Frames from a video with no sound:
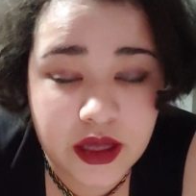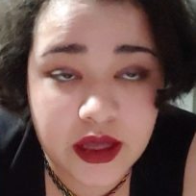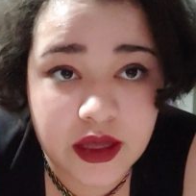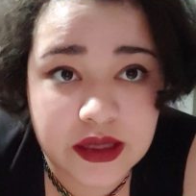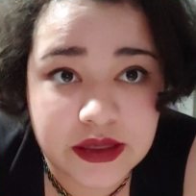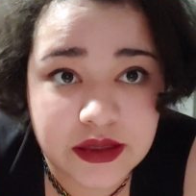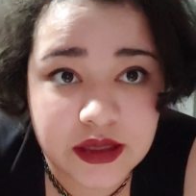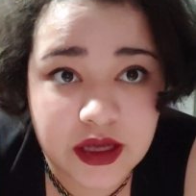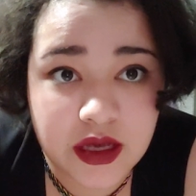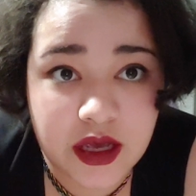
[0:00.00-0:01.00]
And
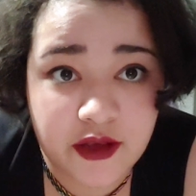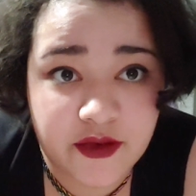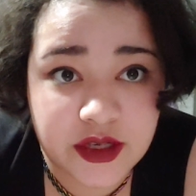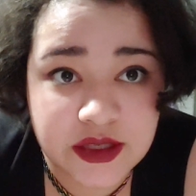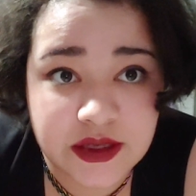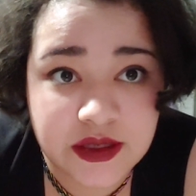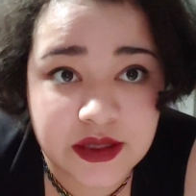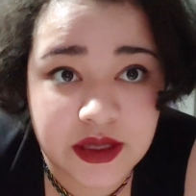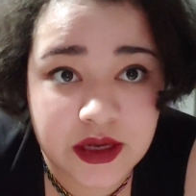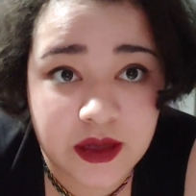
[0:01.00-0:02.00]
ever since
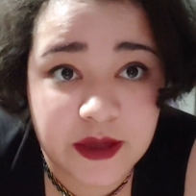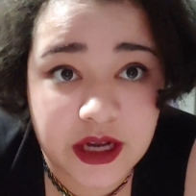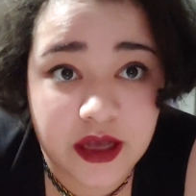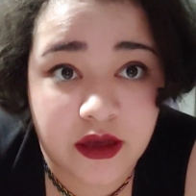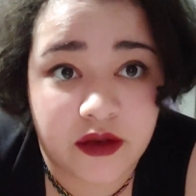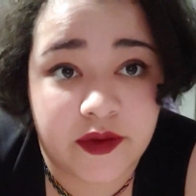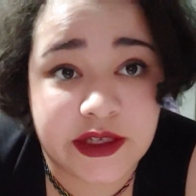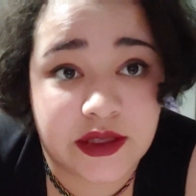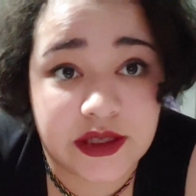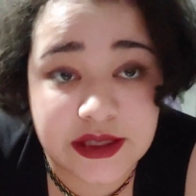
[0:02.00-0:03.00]
then, I mean, I could have
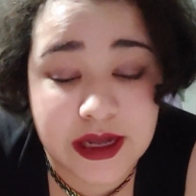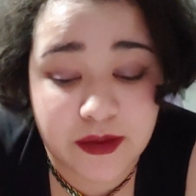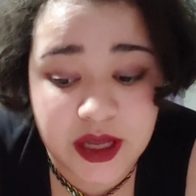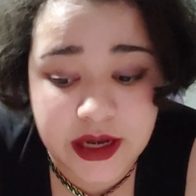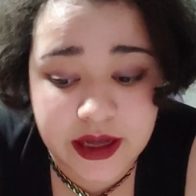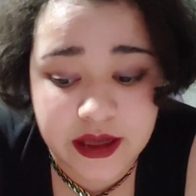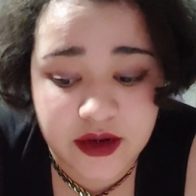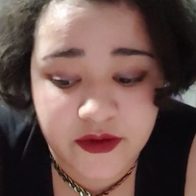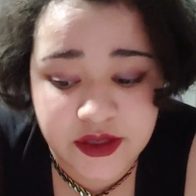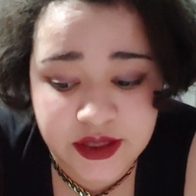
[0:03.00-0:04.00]
easily snapped my neck, and
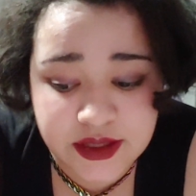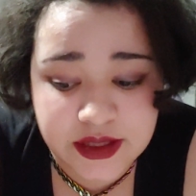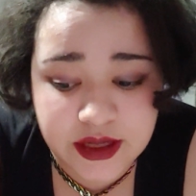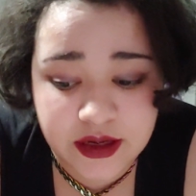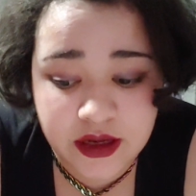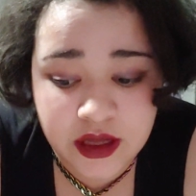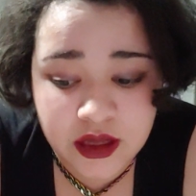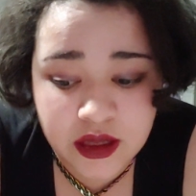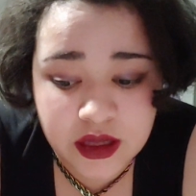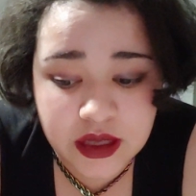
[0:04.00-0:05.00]
ever since then,
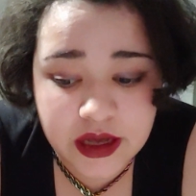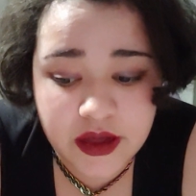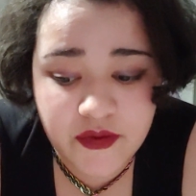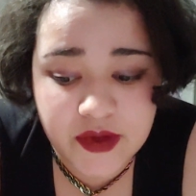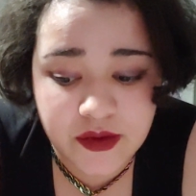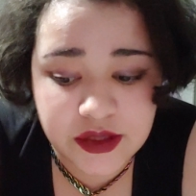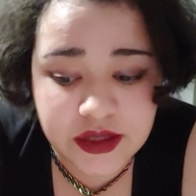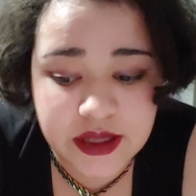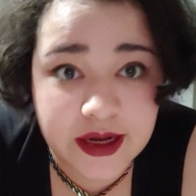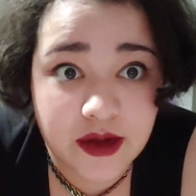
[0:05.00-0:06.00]
I felt
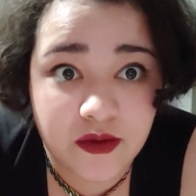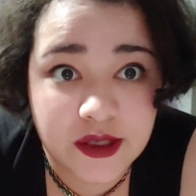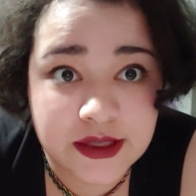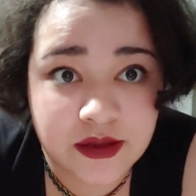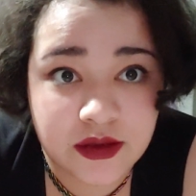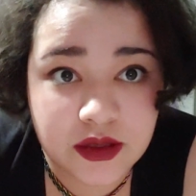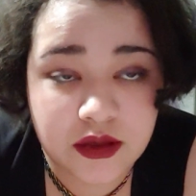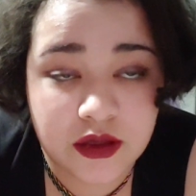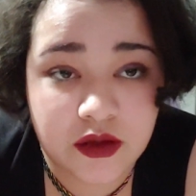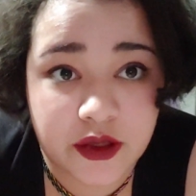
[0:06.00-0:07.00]
that I was
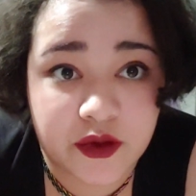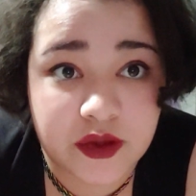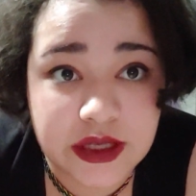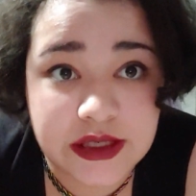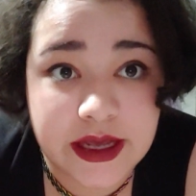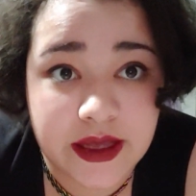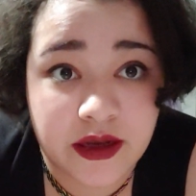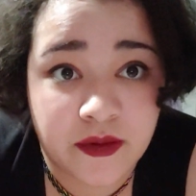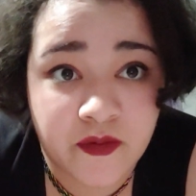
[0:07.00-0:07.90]
literally dead.